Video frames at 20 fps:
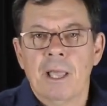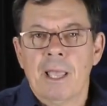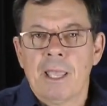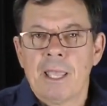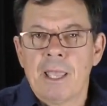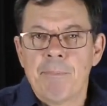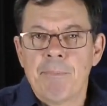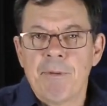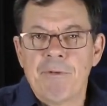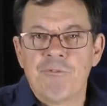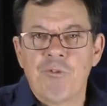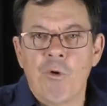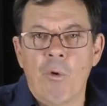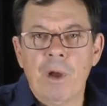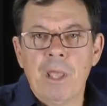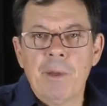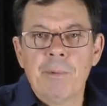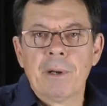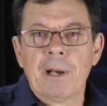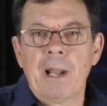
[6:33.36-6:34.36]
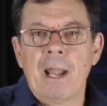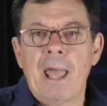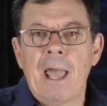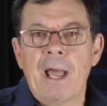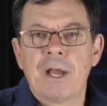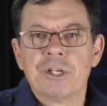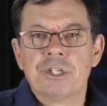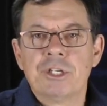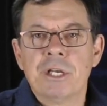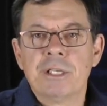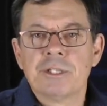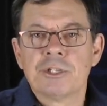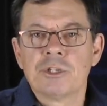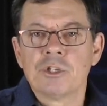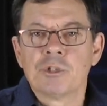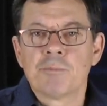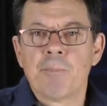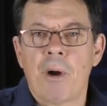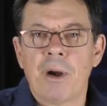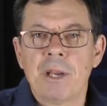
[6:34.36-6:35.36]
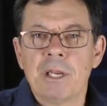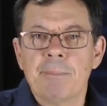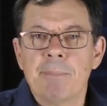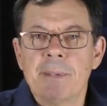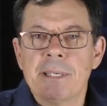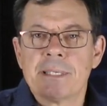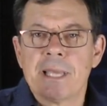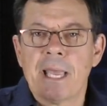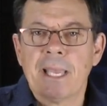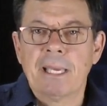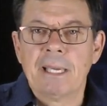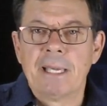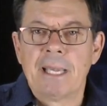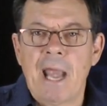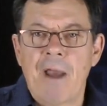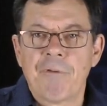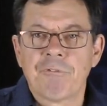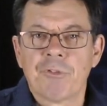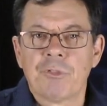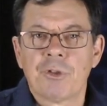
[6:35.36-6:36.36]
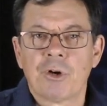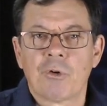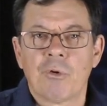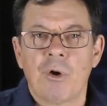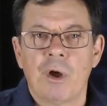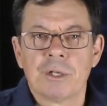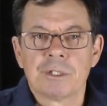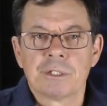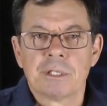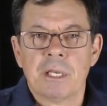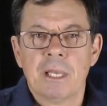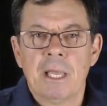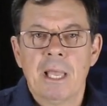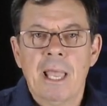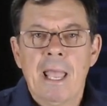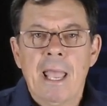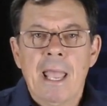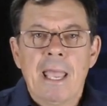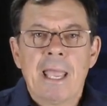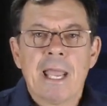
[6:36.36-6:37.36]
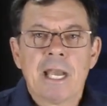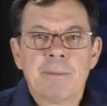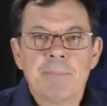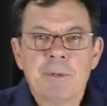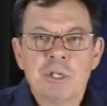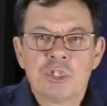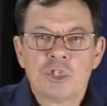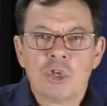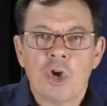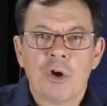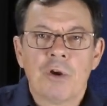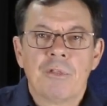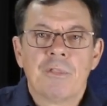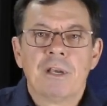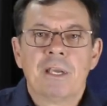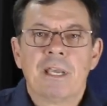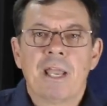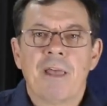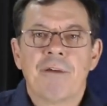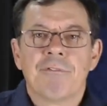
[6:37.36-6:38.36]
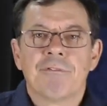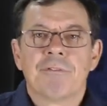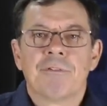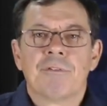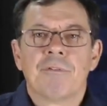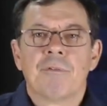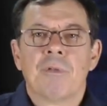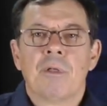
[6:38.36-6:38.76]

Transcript: Yet before he would allow Jesus' body to be taken down from the cross, he had to be certain of the death.